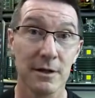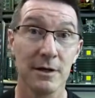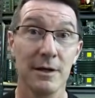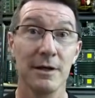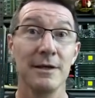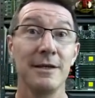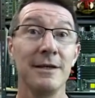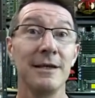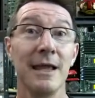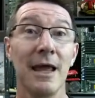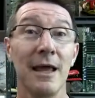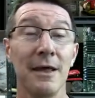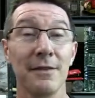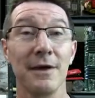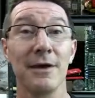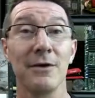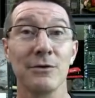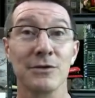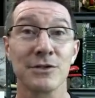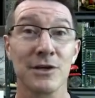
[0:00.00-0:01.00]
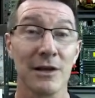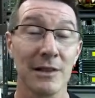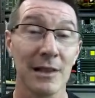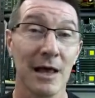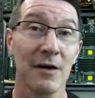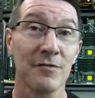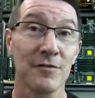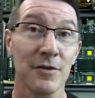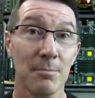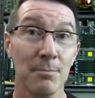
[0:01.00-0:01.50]
Yeah, they also
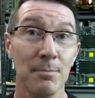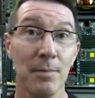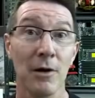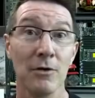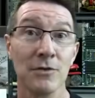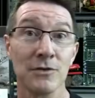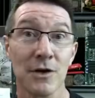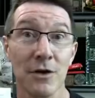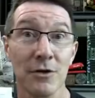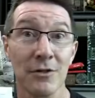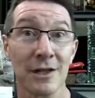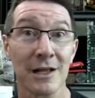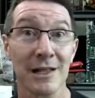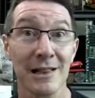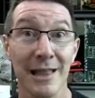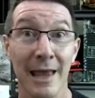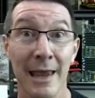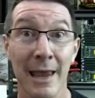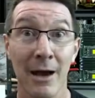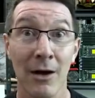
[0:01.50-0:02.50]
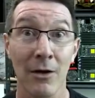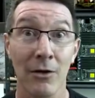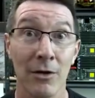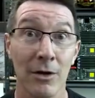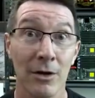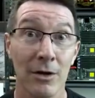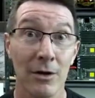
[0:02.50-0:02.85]
laughed at Bozo the Clown.